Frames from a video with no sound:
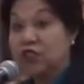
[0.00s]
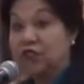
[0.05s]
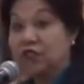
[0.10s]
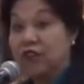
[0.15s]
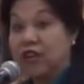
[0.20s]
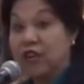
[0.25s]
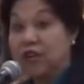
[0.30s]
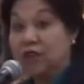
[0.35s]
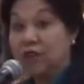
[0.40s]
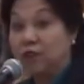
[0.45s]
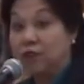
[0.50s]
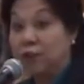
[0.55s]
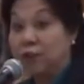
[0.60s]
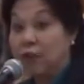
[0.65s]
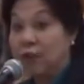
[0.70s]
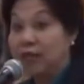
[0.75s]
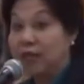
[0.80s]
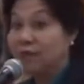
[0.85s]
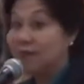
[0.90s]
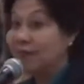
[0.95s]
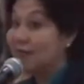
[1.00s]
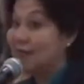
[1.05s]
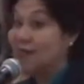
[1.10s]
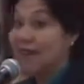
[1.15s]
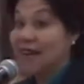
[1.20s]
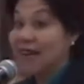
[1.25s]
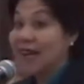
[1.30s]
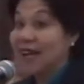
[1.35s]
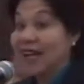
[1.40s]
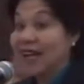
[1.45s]
of influence.
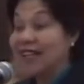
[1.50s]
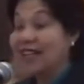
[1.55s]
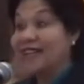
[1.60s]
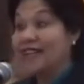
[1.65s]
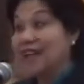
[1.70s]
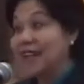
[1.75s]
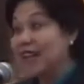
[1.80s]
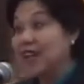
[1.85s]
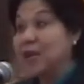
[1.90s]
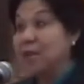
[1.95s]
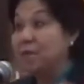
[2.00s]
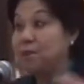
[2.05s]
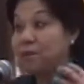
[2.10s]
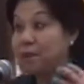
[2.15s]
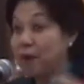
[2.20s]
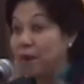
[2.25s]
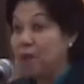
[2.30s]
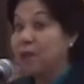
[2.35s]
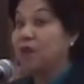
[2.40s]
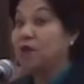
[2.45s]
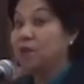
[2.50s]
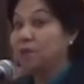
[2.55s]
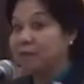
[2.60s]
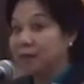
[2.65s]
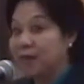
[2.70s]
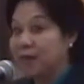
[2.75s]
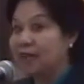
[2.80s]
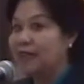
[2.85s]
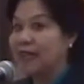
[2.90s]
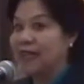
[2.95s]
It's really people
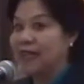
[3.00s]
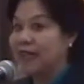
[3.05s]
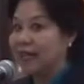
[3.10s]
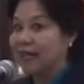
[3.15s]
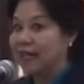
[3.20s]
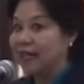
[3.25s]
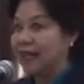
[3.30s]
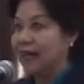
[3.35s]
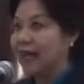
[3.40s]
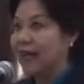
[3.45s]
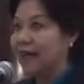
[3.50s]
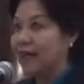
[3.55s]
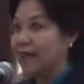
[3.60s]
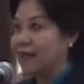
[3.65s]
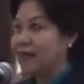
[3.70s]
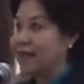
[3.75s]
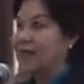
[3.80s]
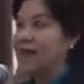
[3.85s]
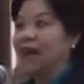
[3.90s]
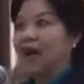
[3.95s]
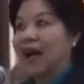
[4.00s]
building in the end.